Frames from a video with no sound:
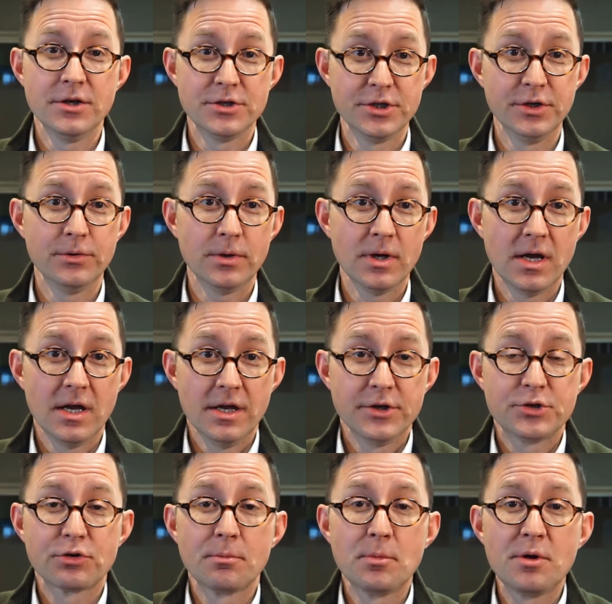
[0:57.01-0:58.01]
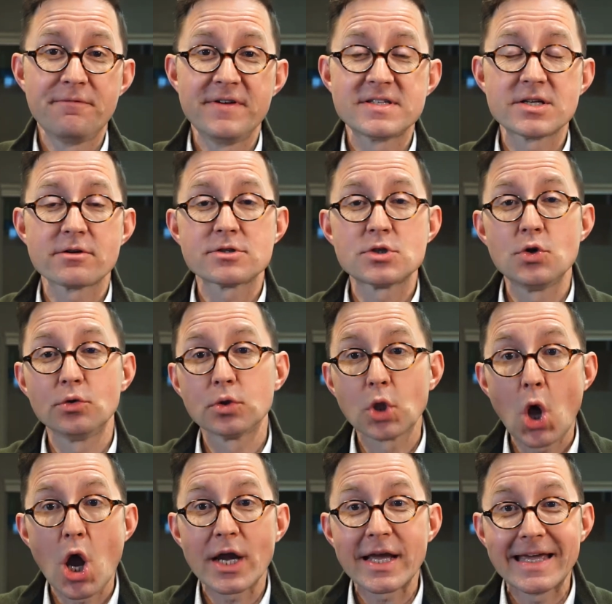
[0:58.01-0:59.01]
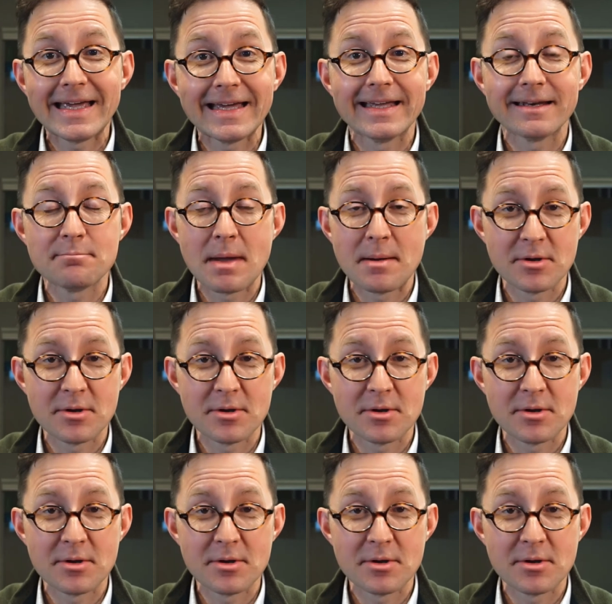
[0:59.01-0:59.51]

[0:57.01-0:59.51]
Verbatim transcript: Two, to remove visitors who log in,